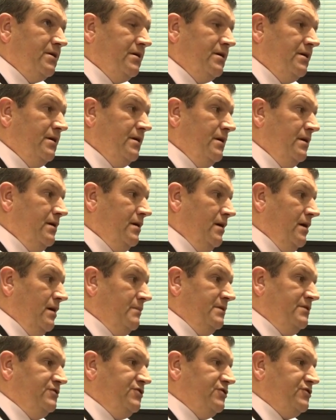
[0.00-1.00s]

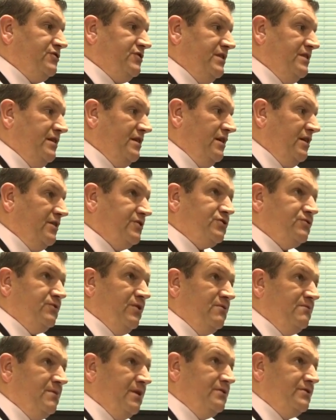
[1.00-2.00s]
I mean, just in the last
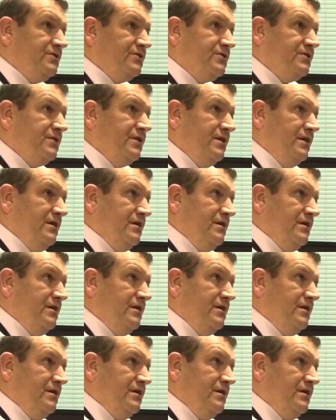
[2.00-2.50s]
12 months,